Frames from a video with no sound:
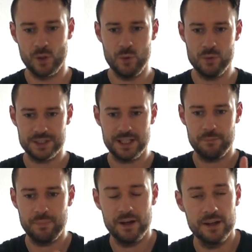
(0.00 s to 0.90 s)
we will
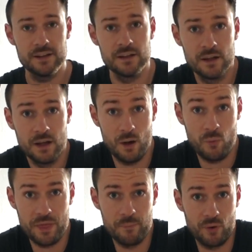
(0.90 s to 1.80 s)
start
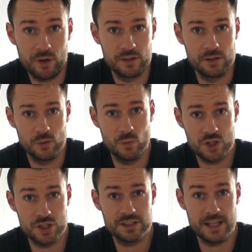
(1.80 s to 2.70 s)
with a book
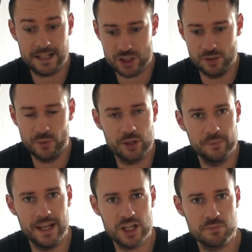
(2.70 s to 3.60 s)
which is actually a
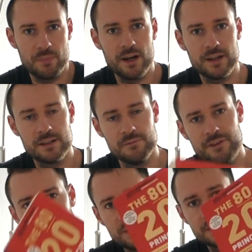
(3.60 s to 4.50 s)
recommendation by Tim
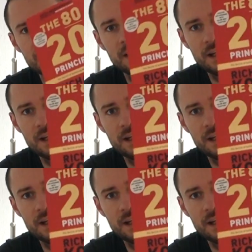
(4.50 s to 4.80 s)
Ferriss,